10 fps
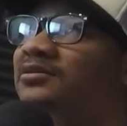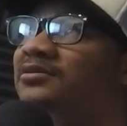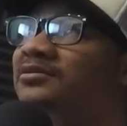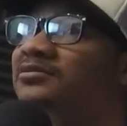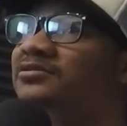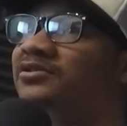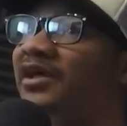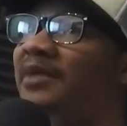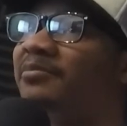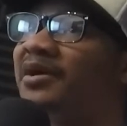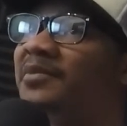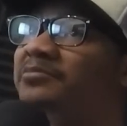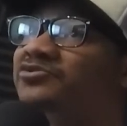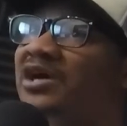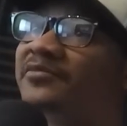So they got to pick them up,
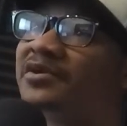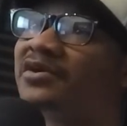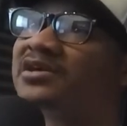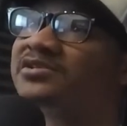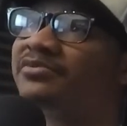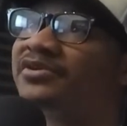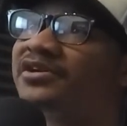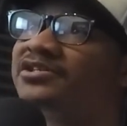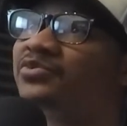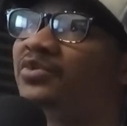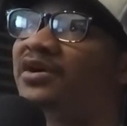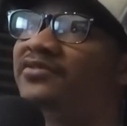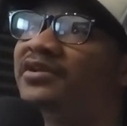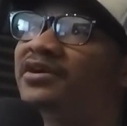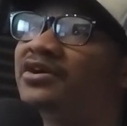drive them across the bridge, wherever
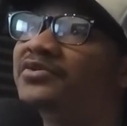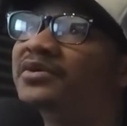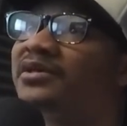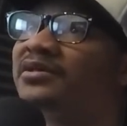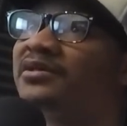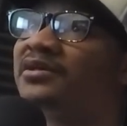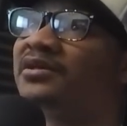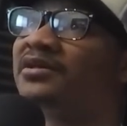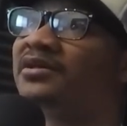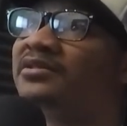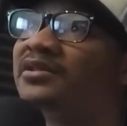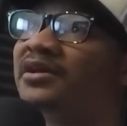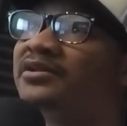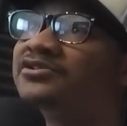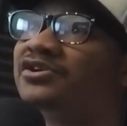they're going, then
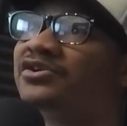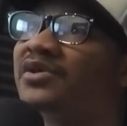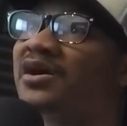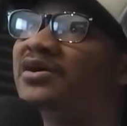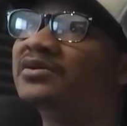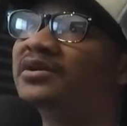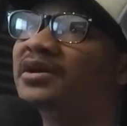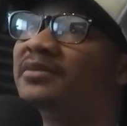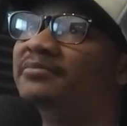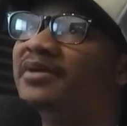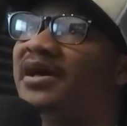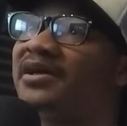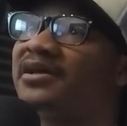turn around and come back.